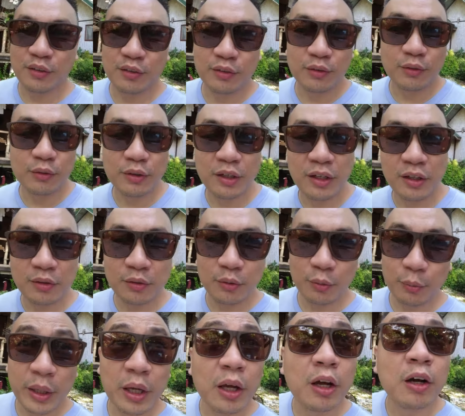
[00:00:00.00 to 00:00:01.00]
Just so nice
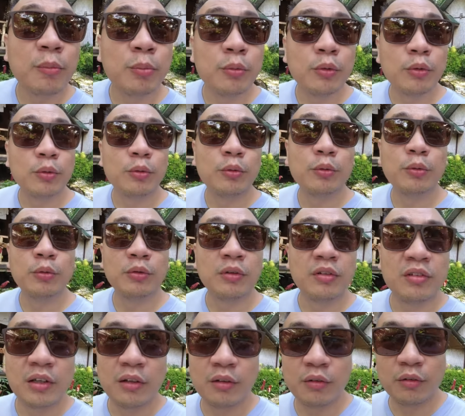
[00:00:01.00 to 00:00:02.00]
to wake up to
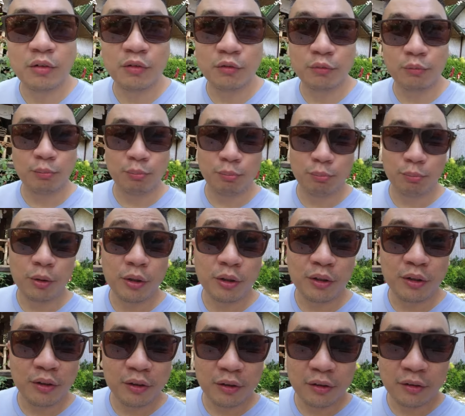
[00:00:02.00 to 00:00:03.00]
the sounds of
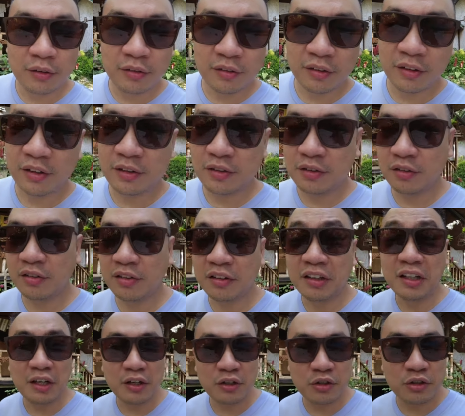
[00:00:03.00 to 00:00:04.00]
birds and just
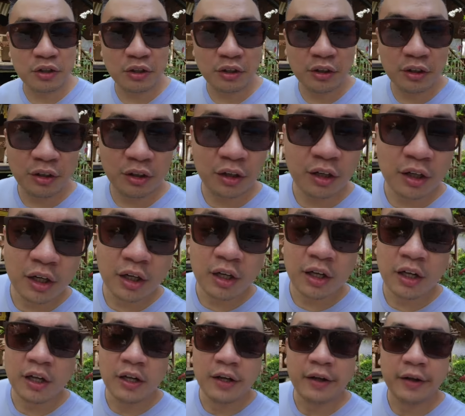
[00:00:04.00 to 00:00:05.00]
nature.
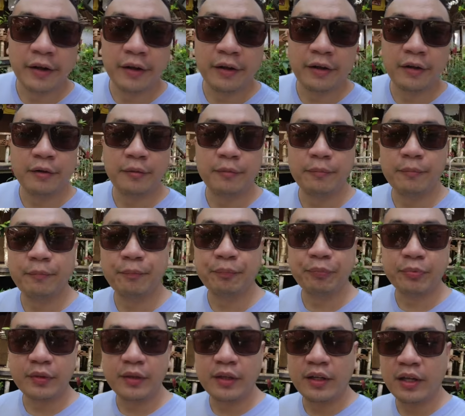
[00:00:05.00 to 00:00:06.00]

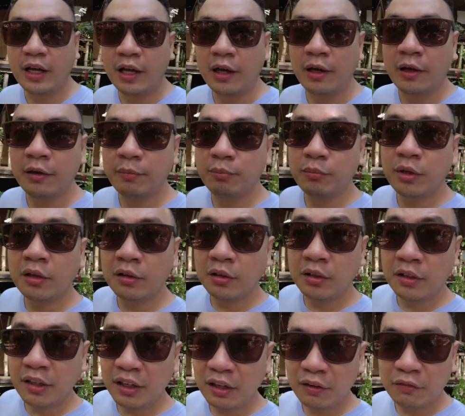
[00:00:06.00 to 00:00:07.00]
I'm not
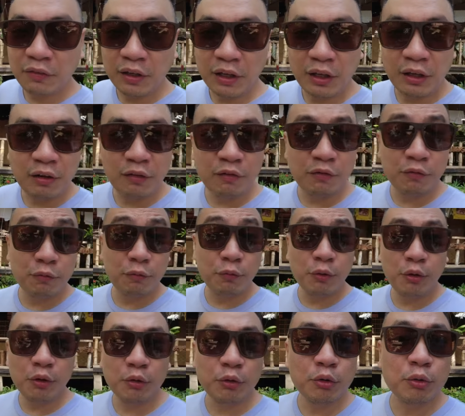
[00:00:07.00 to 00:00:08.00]
gonna give a
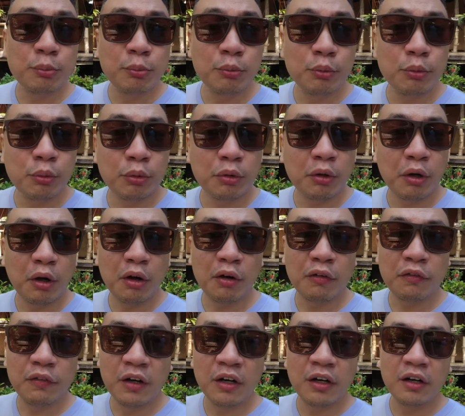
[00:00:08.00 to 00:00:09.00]
full room tour
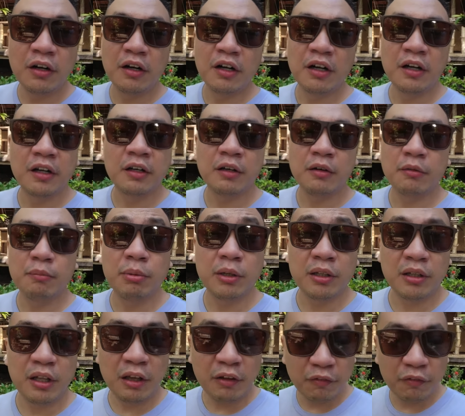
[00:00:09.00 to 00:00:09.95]
of our hut, but